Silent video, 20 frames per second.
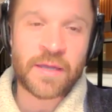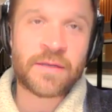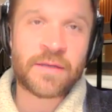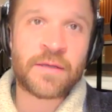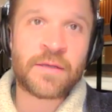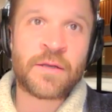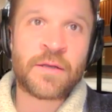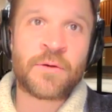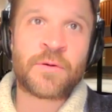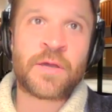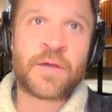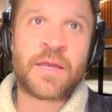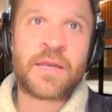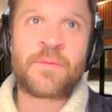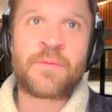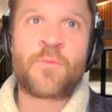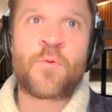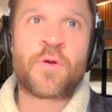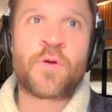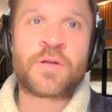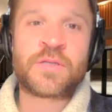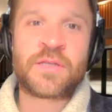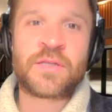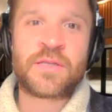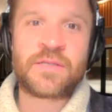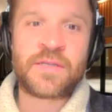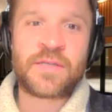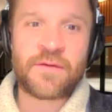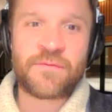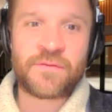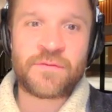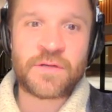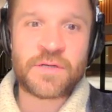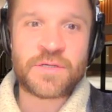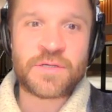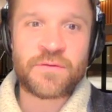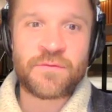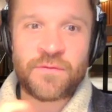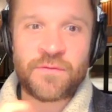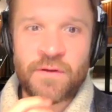You know, getting more into the
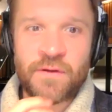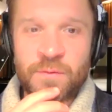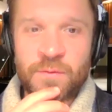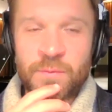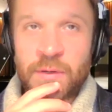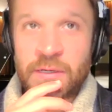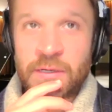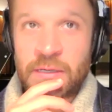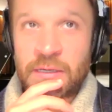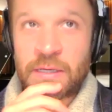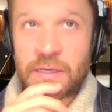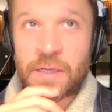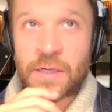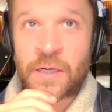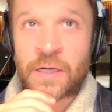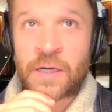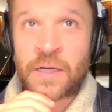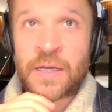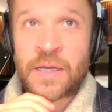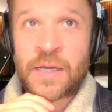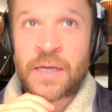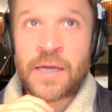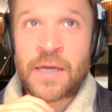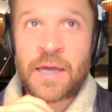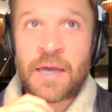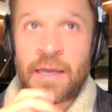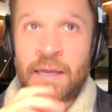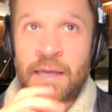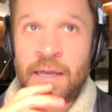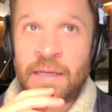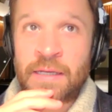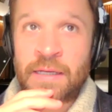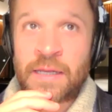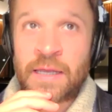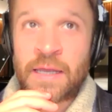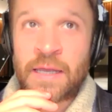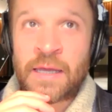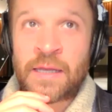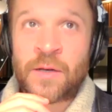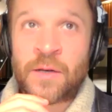definition for everybody here, and
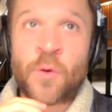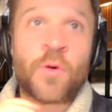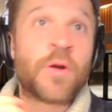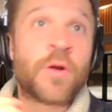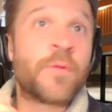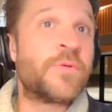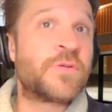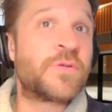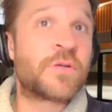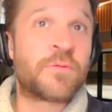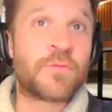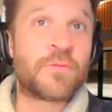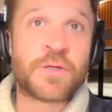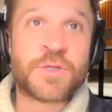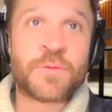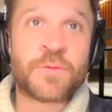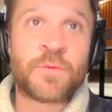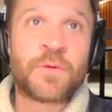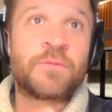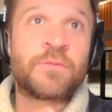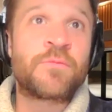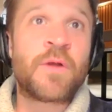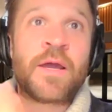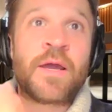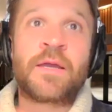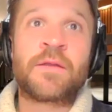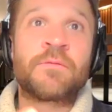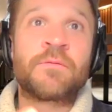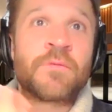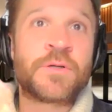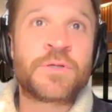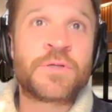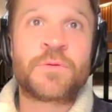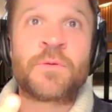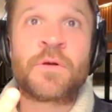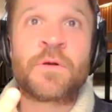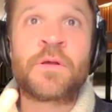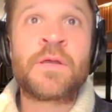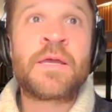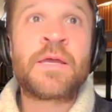or a music ritual, right?
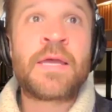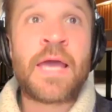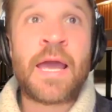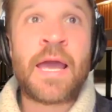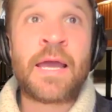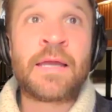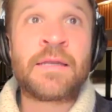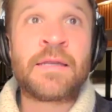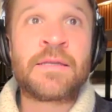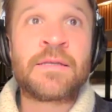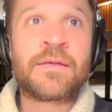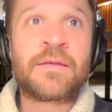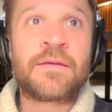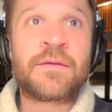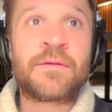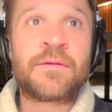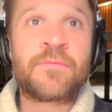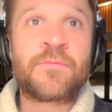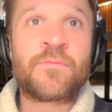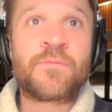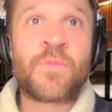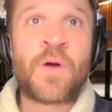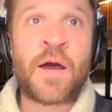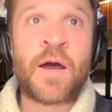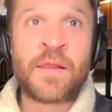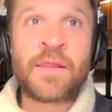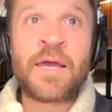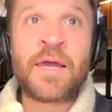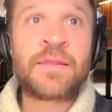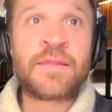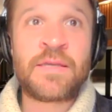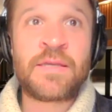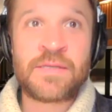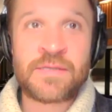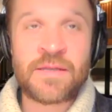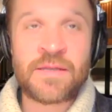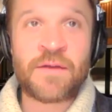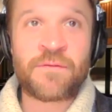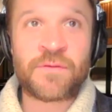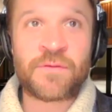Ritual. And I like
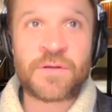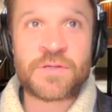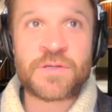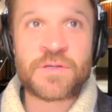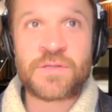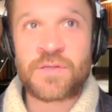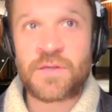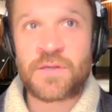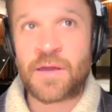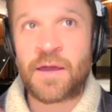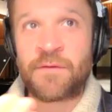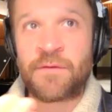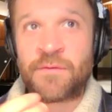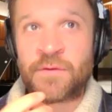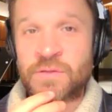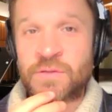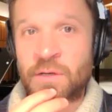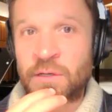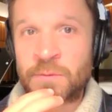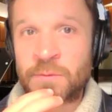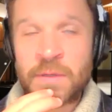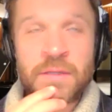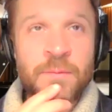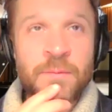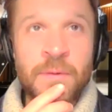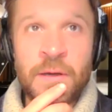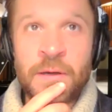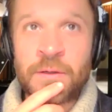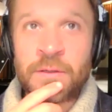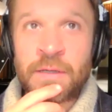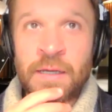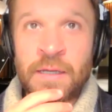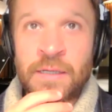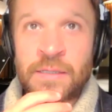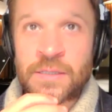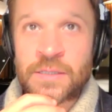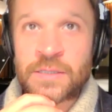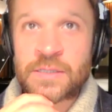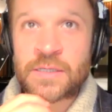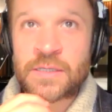these definitions you have here. So I'm going to read them out and
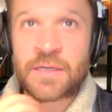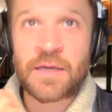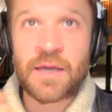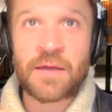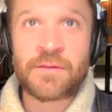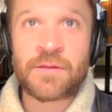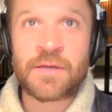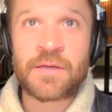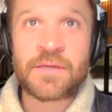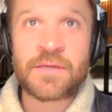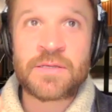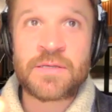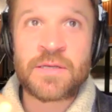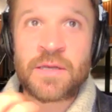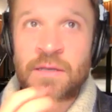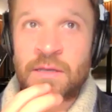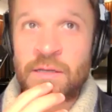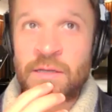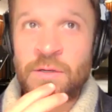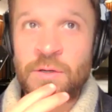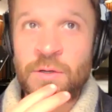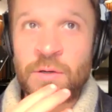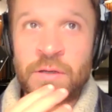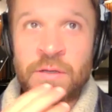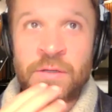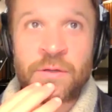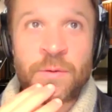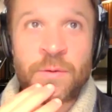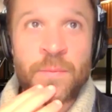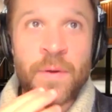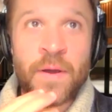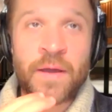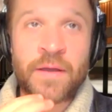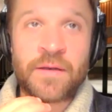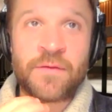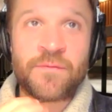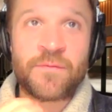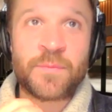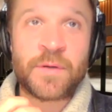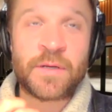just see how they sit in your
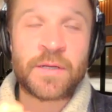mind, everybody.